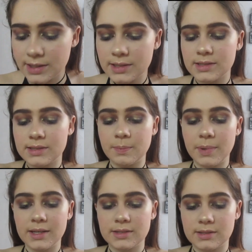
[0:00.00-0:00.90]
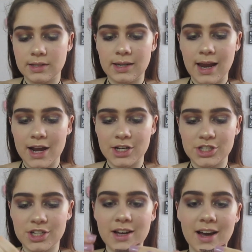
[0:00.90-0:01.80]
is the best
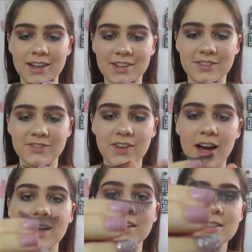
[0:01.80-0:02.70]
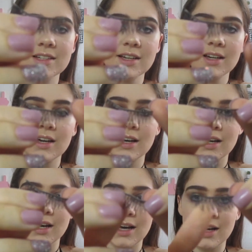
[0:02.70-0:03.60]
lash I could find.
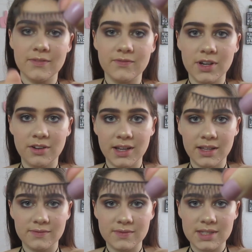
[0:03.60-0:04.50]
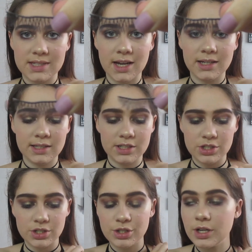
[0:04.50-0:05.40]
Very standard
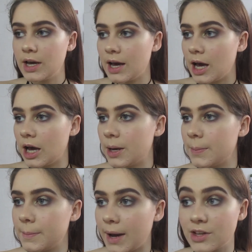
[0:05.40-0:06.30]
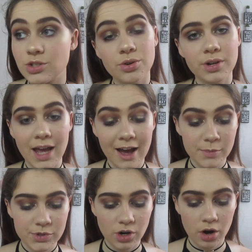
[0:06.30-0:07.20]
issue. I do already have
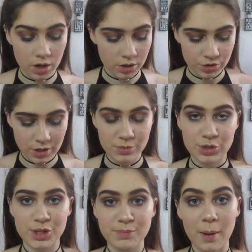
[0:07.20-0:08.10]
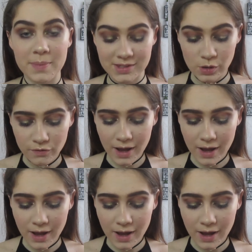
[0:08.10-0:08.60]
mascara on, so I'm just going to pop these off